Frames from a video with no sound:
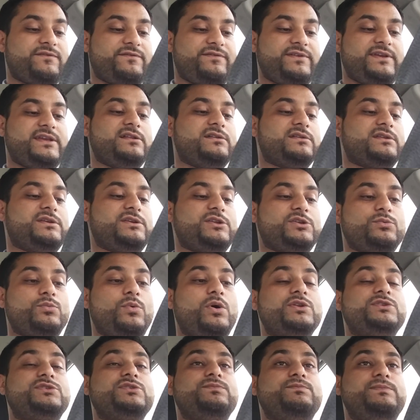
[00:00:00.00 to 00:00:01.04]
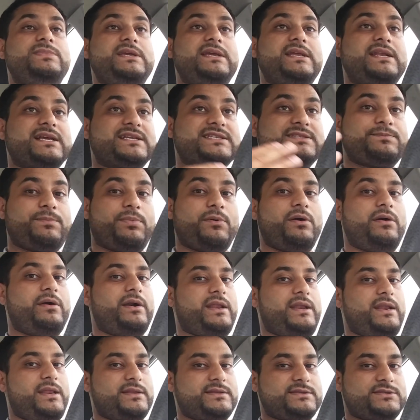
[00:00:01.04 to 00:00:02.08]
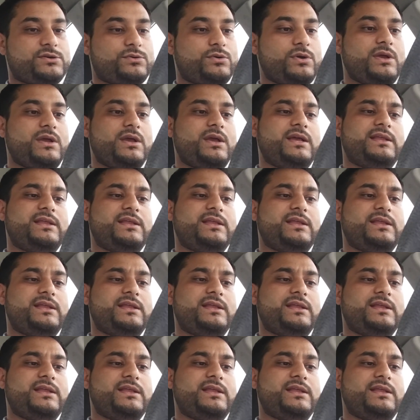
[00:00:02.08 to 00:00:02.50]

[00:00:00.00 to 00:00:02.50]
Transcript: field and you want to be an expert in it so